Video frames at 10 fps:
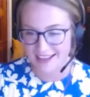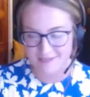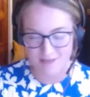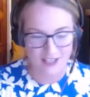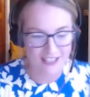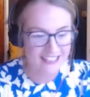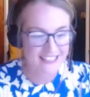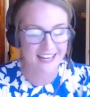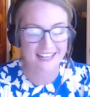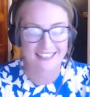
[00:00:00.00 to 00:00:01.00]
as Michelle
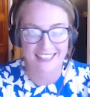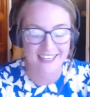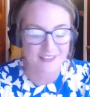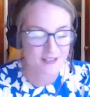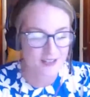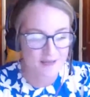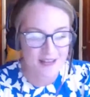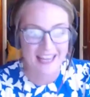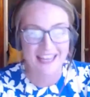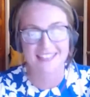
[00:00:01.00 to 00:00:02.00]
has kindly introduced
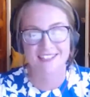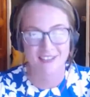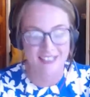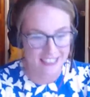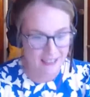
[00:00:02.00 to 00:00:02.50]
me, is Dr.